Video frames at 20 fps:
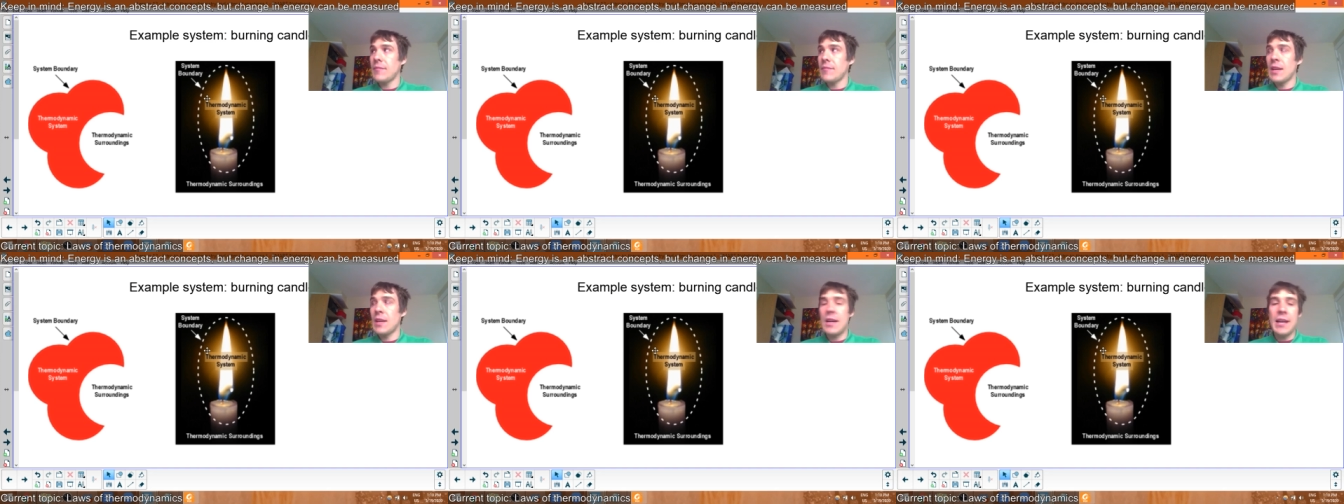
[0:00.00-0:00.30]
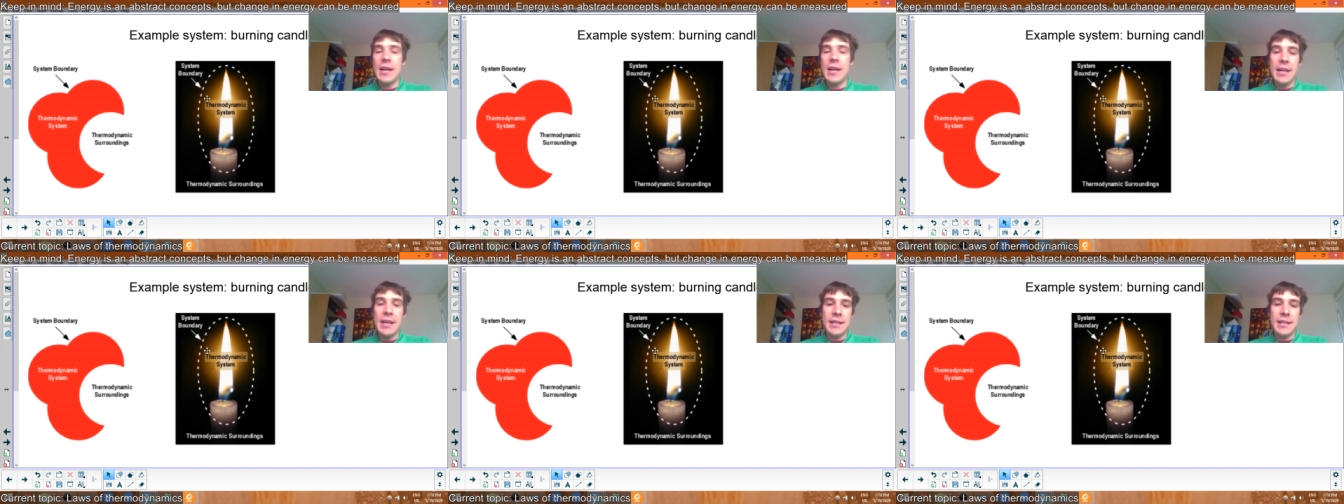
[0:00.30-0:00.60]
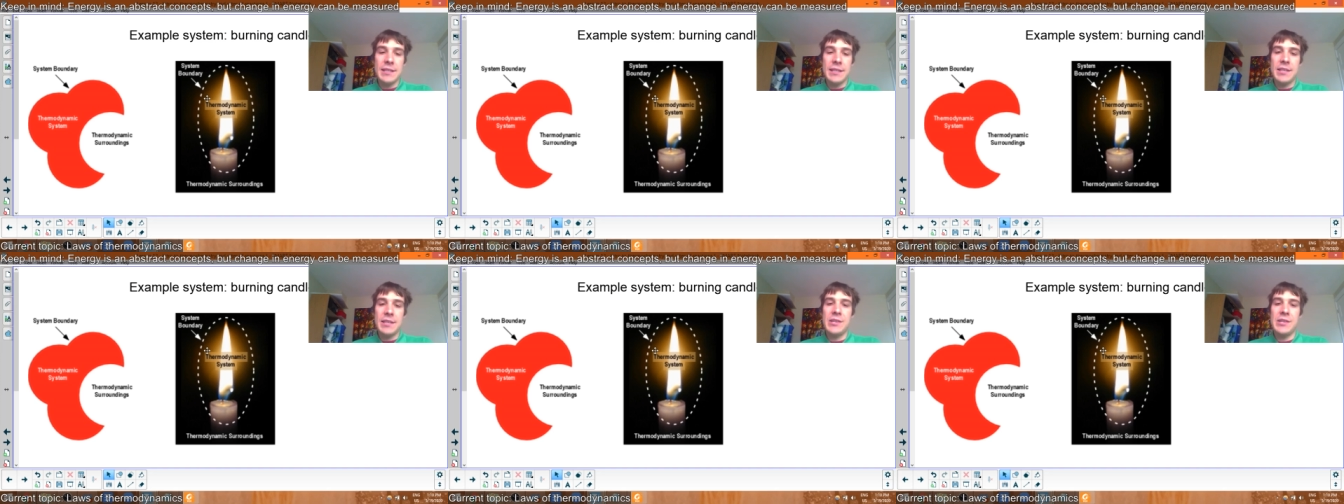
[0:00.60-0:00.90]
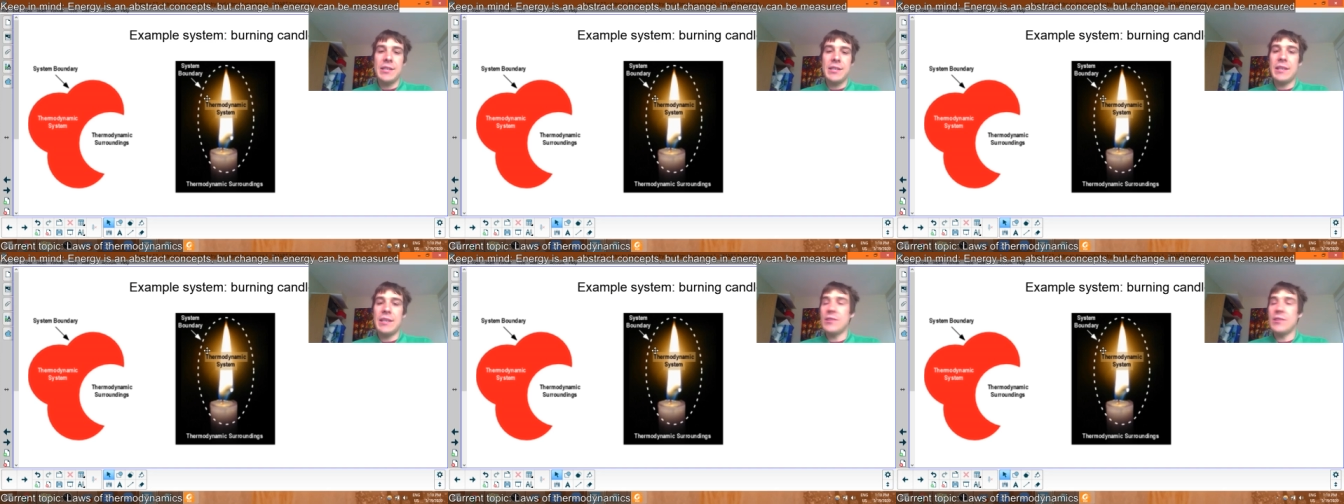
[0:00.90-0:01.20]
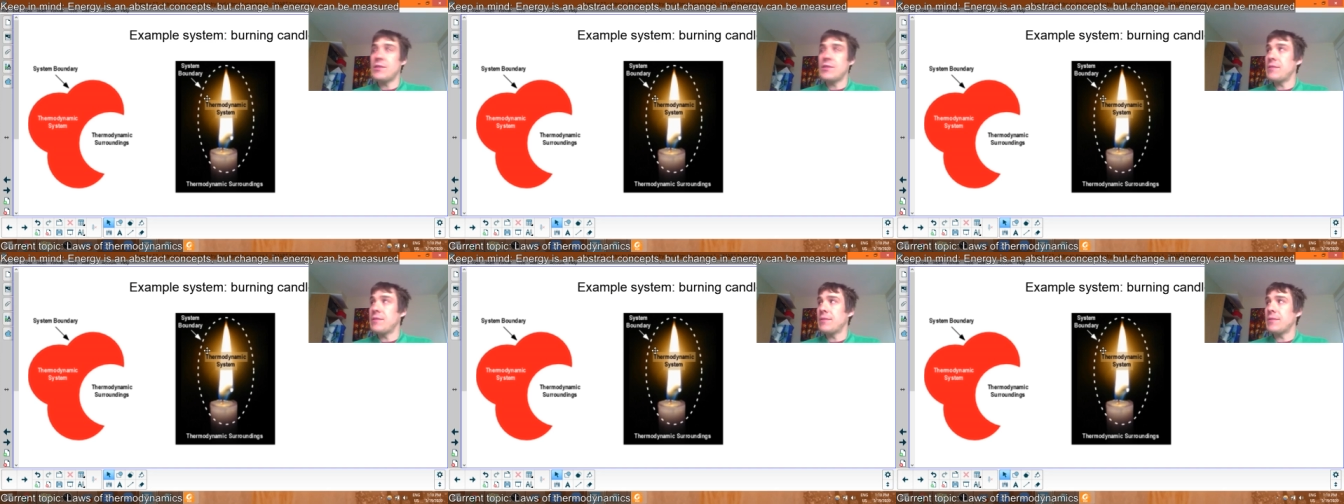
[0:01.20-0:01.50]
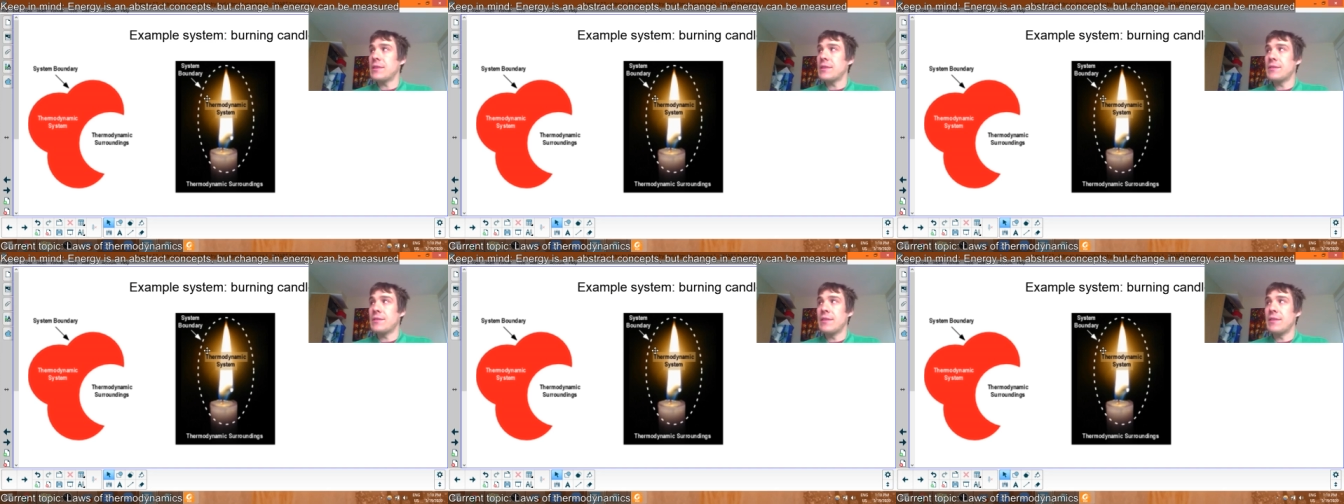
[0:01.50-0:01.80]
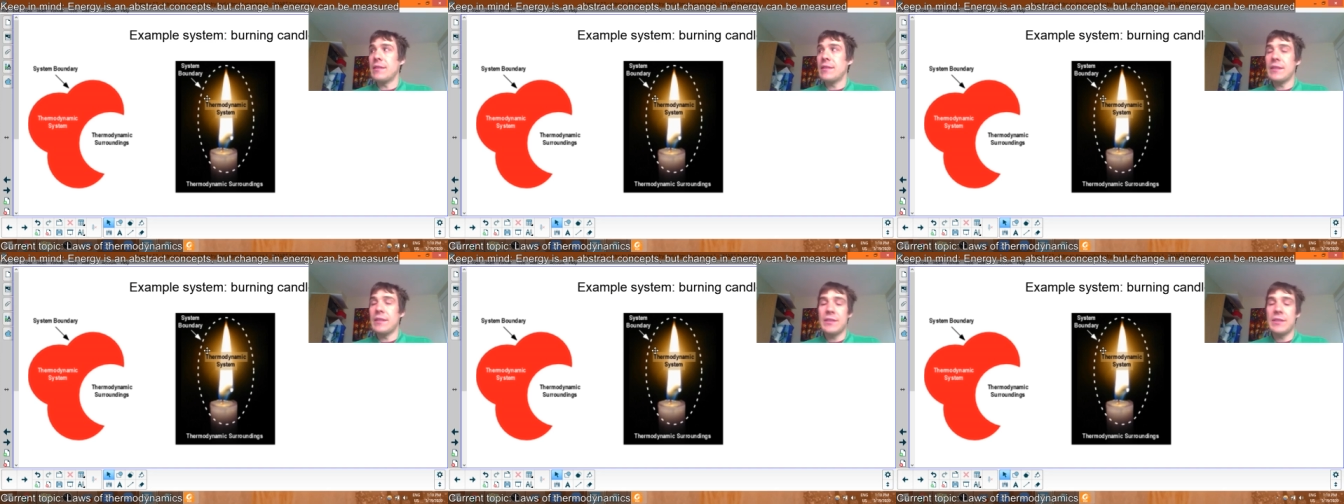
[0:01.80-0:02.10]
and exchanging energy with the
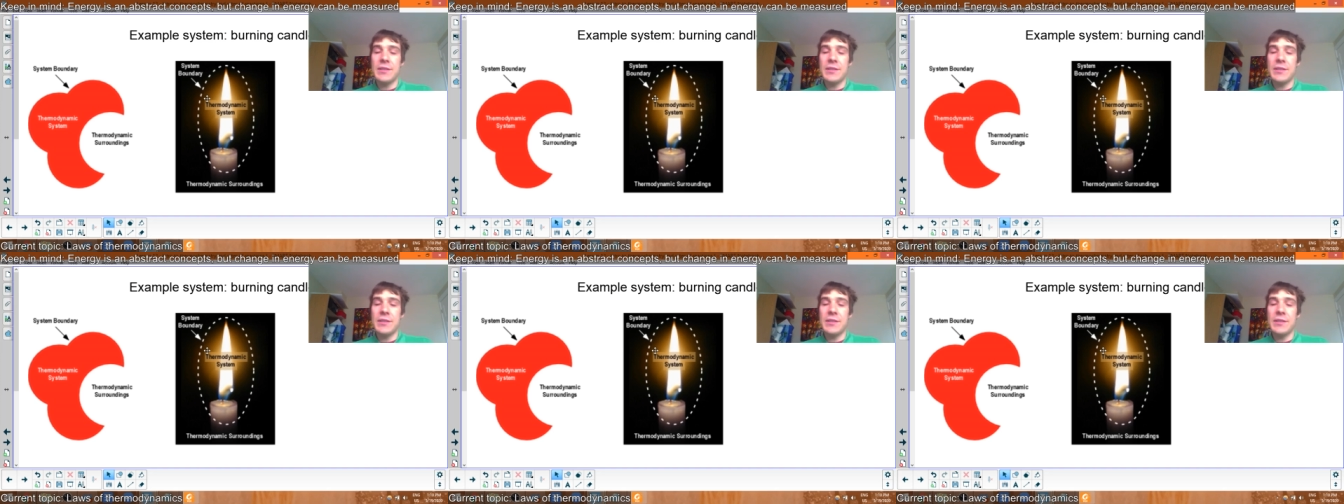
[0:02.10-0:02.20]
surroundings.